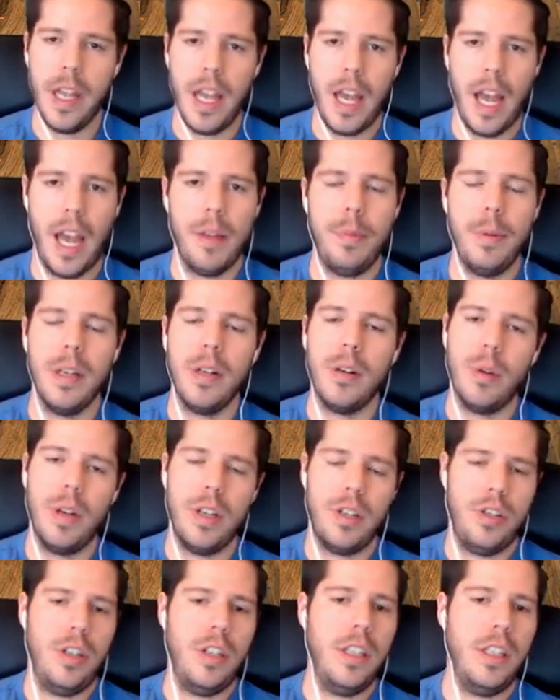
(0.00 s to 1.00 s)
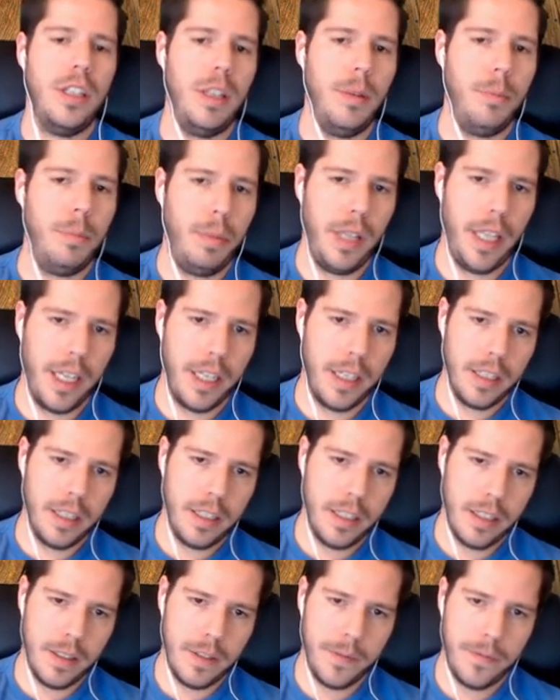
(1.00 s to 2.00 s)
I've been questioning the bling
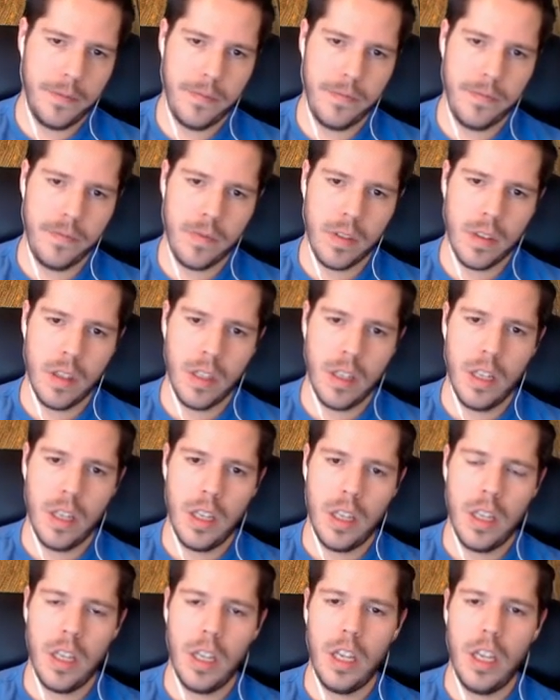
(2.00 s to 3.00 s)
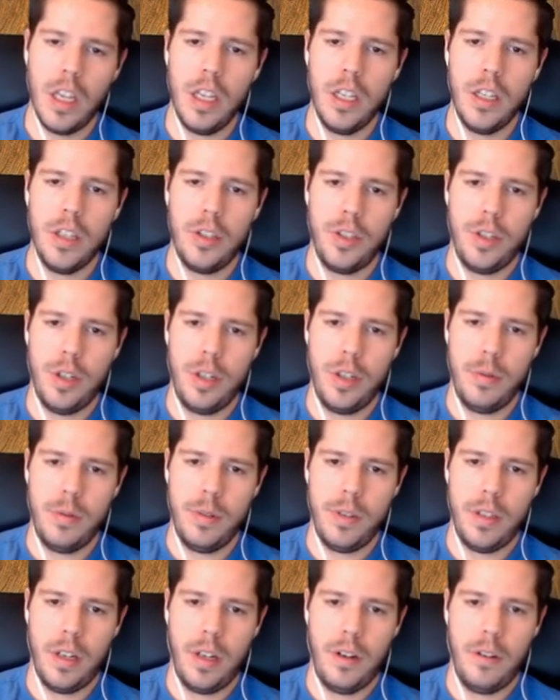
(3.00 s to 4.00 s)
in
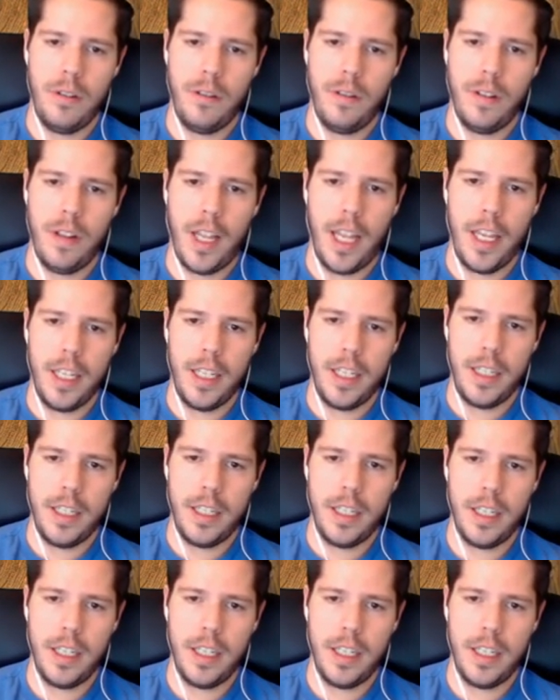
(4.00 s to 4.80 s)
terms of like